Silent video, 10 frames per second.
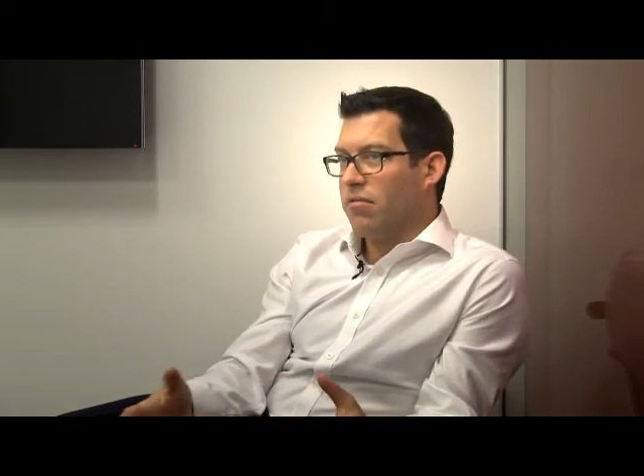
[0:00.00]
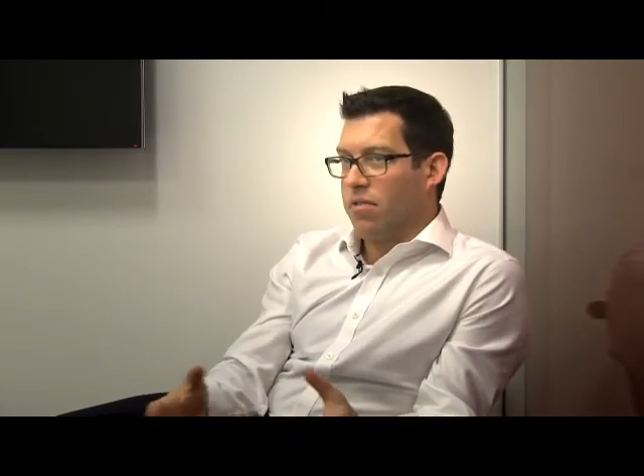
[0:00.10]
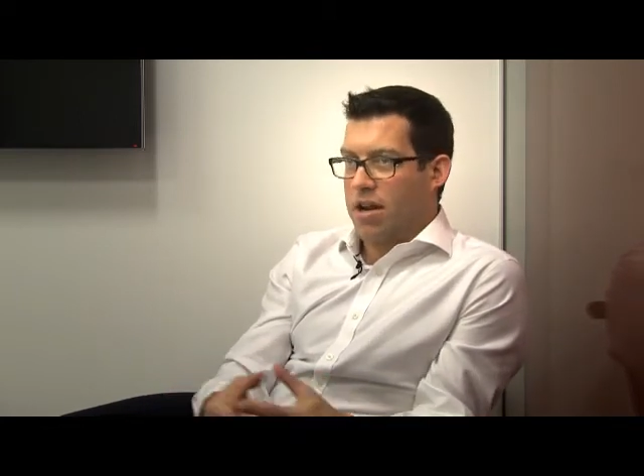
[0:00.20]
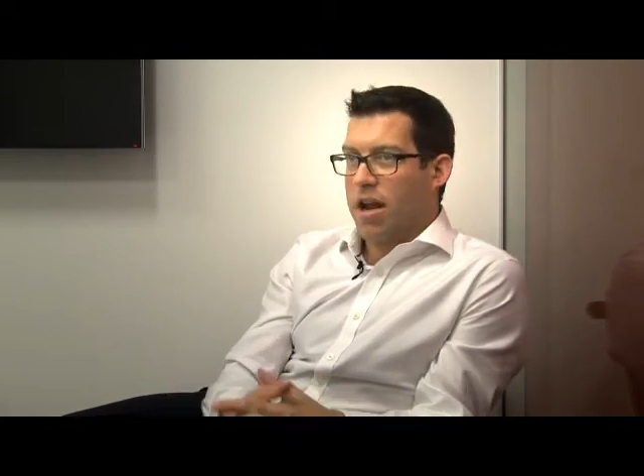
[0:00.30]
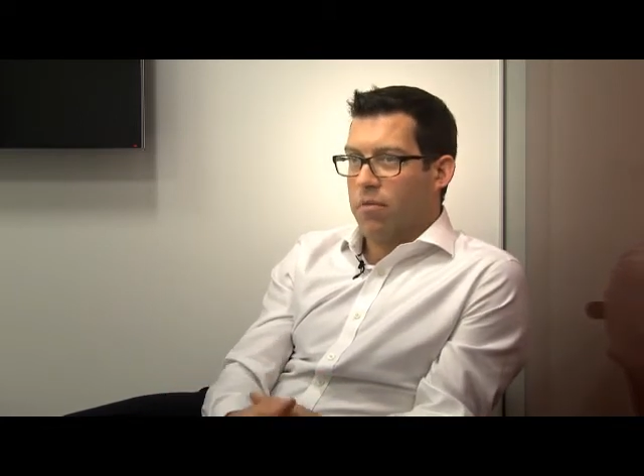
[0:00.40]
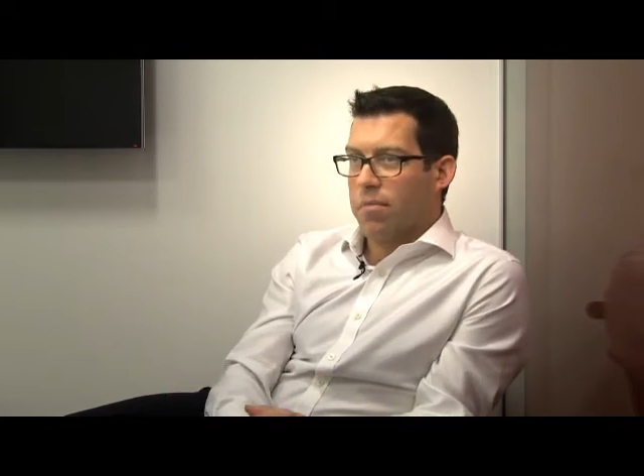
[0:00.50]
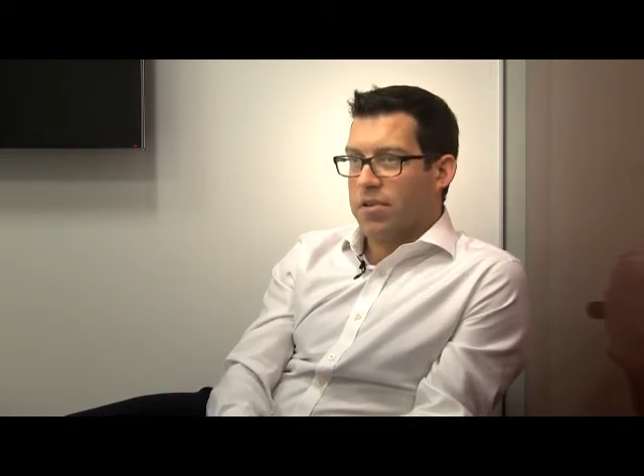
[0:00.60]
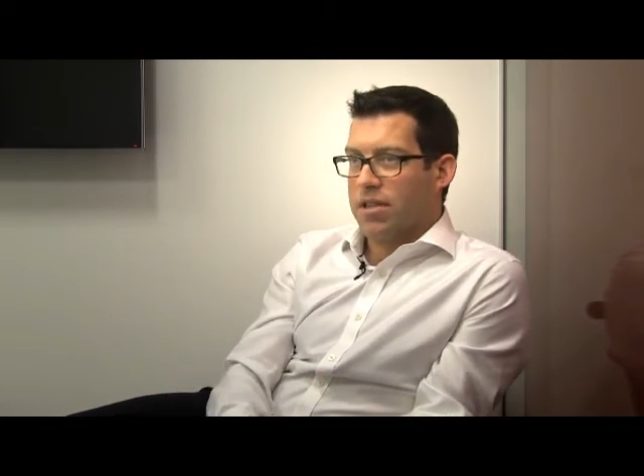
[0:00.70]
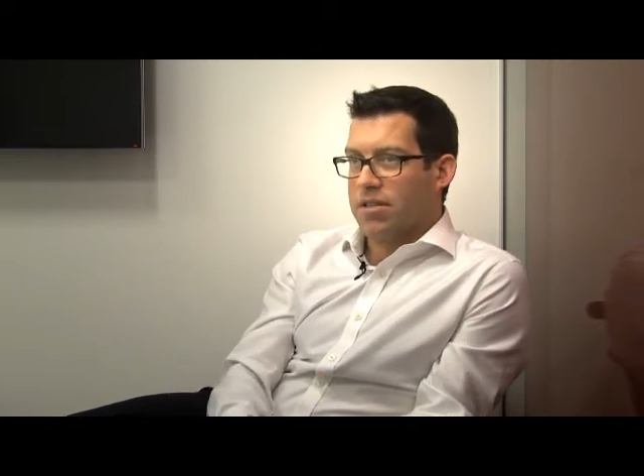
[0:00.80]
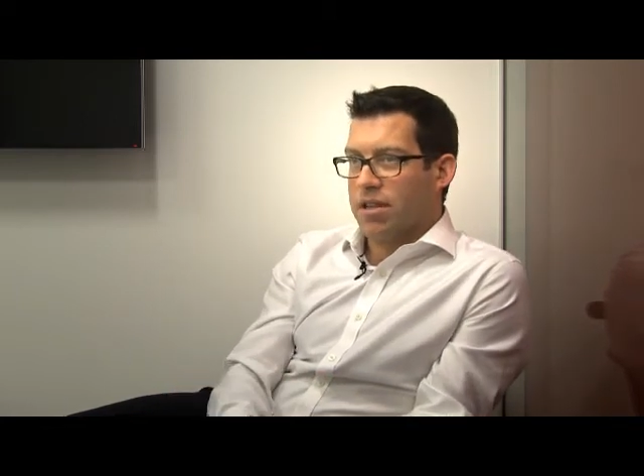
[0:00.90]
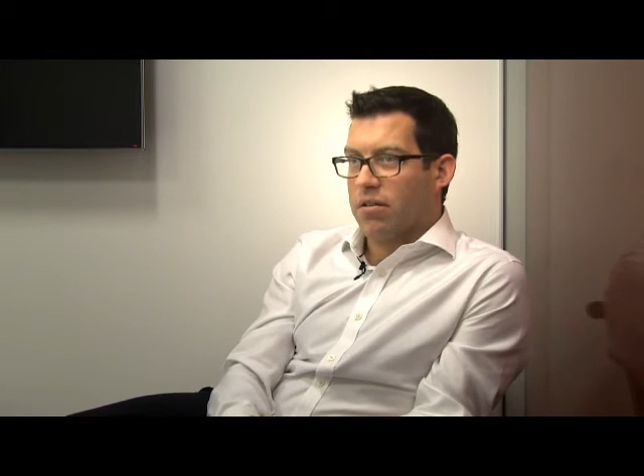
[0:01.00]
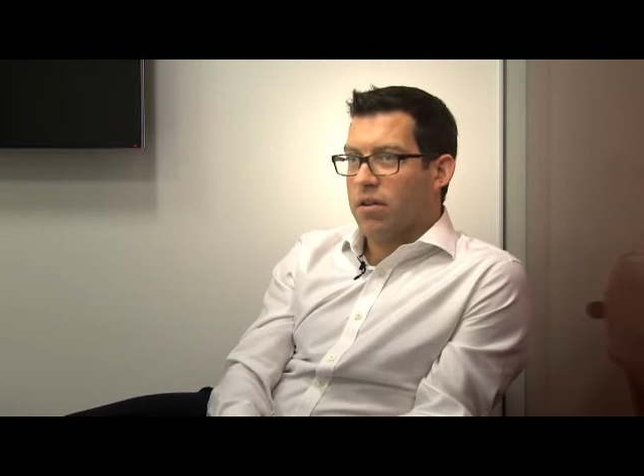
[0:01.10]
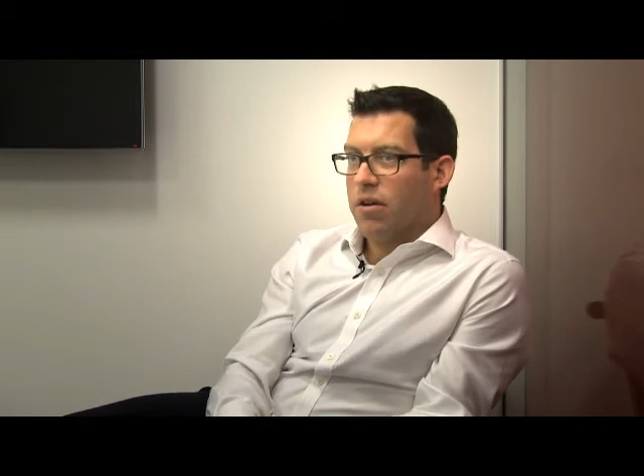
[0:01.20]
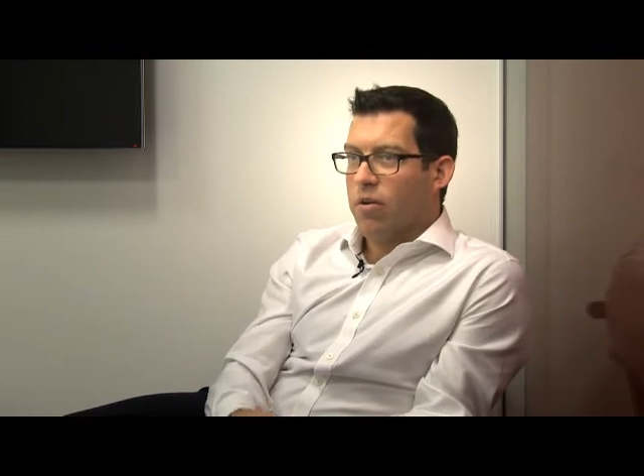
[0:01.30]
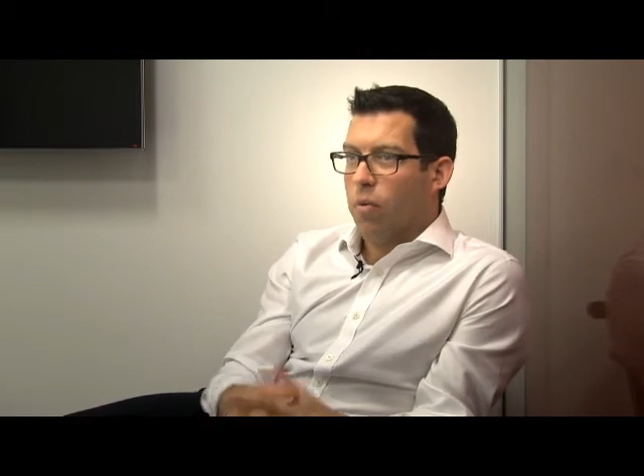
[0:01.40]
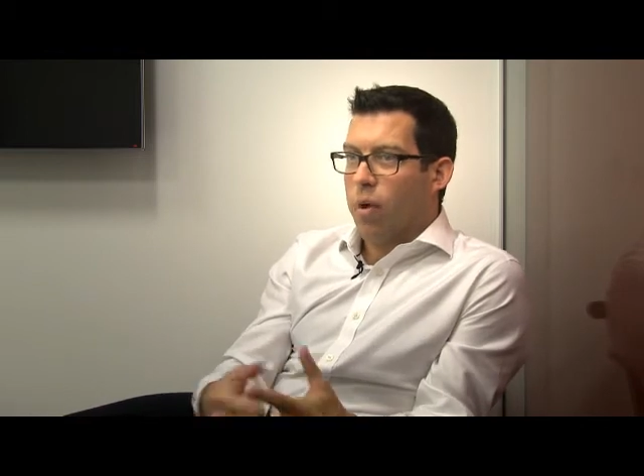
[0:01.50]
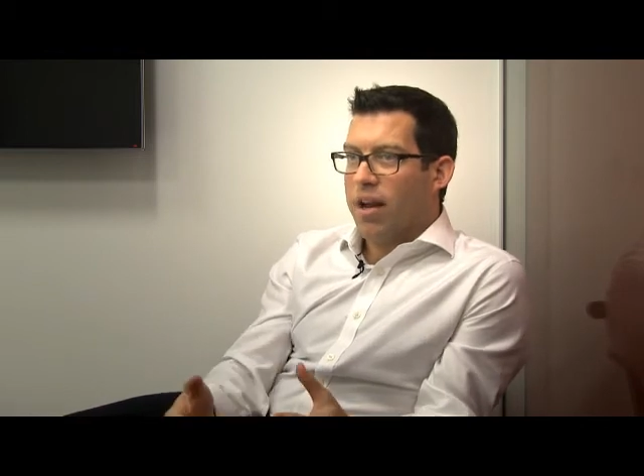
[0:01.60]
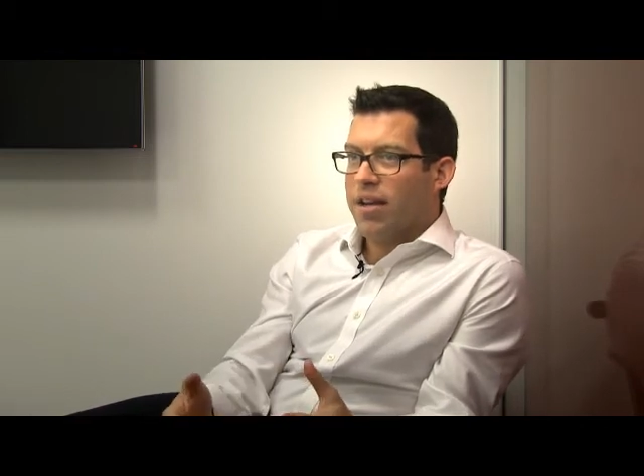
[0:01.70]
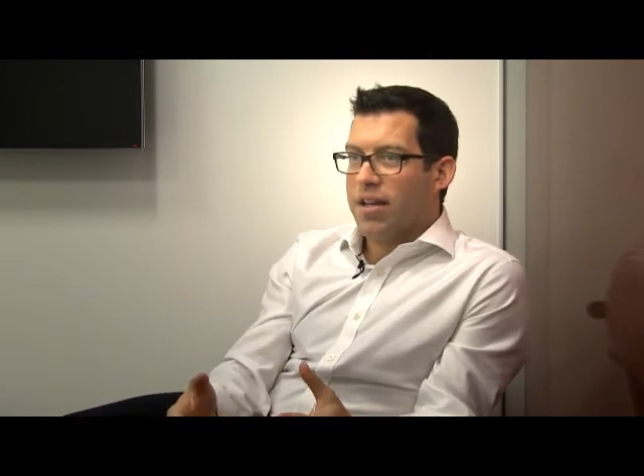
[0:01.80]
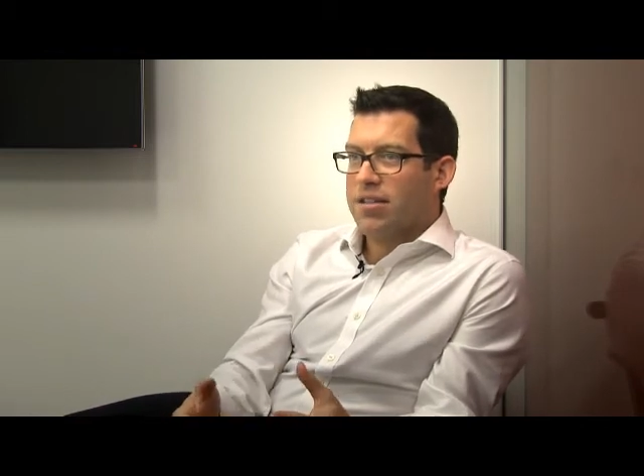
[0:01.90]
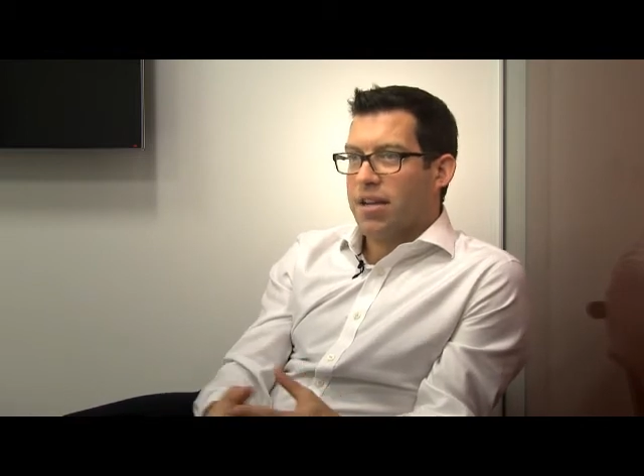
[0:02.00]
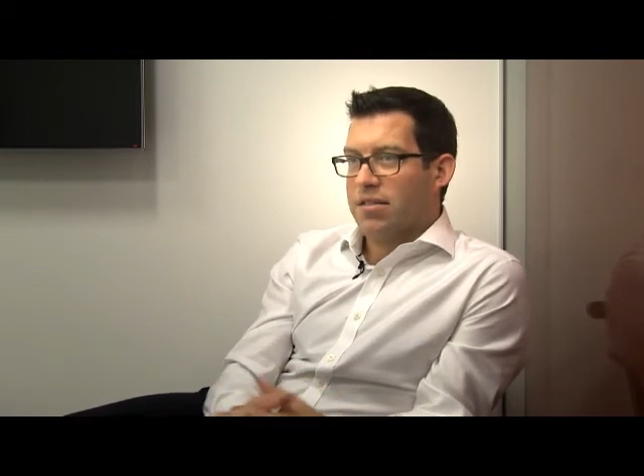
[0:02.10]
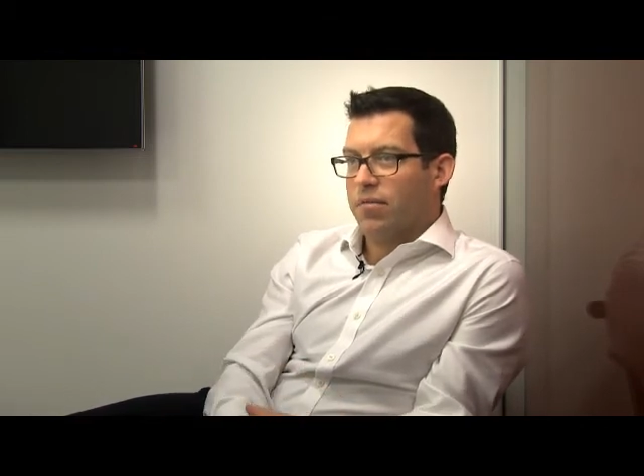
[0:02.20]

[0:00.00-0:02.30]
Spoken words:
right now we're predicting well in excess